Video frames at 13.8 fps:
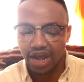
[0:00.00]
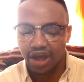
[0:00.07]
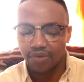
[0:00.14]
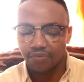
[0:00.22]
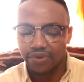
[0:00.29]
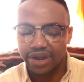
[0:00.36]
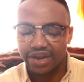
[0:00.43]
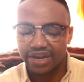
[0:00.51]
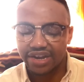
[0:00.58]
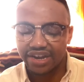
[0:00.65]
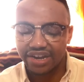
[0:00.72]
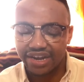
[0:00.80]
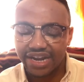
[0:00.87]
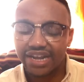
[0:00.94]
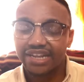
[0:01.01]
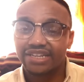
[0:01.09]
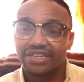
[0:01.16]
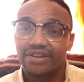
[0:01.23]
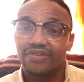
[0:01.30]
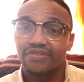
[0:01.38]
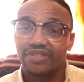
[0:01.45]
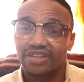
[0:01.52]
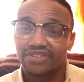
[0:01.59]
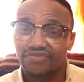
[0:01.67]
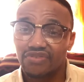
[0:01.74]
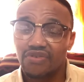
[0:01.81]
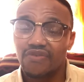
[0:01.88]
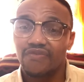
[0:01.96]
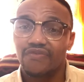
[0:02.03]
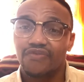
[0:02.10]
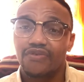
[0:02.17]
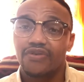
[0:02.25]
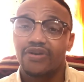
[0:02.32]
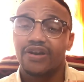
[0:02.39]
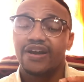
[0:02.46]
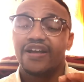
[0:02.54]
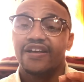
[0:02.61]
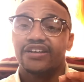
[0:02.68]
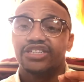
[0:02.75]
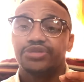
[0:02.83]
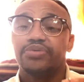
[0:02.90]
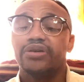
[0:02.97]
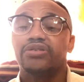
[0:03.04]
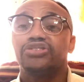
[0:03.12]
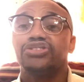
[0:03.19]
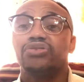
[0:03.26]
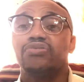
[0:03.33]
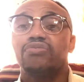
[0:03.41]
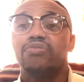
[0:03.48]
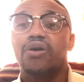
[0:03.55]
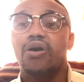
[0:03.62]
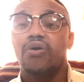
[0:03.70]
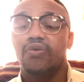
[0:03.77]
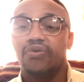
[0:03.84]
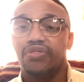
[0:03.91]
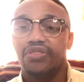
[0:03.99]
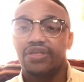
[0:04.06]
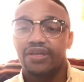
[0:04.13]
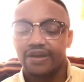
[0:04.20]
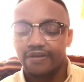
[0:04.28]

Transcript: we need this food for spiritual growth.